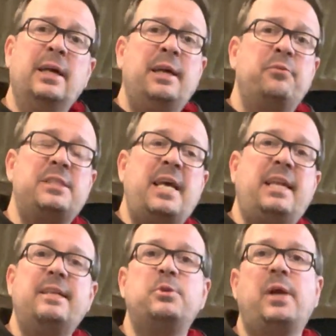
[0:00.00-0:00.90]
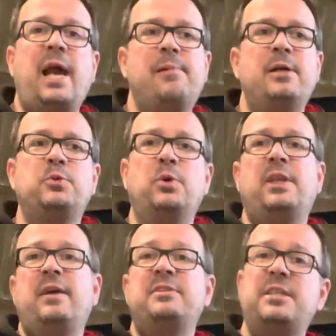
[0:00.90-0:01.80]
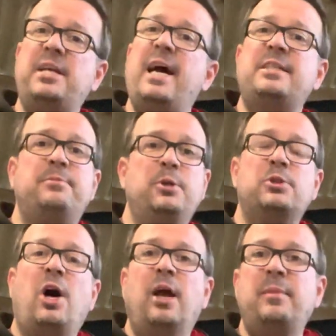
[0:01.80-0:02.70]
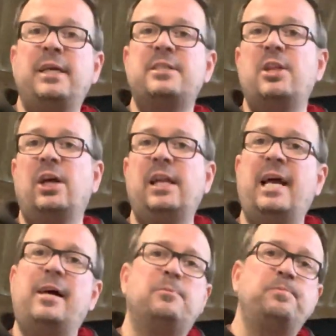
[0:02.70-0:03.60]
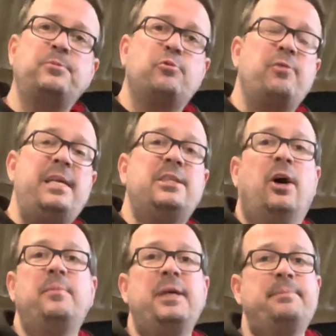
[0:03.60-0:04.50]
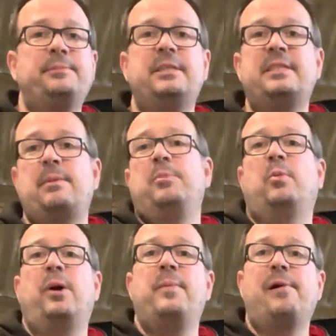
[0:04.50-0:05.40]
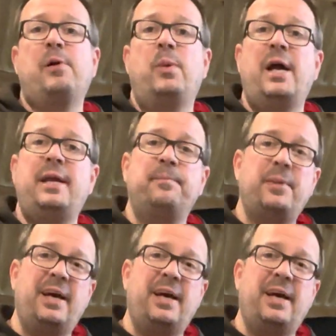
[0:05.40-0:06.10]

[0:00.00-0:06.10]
If I'd taken it to a garage, would they have said, yes, your timing is slightly out, retimed it and sent me on my merry way?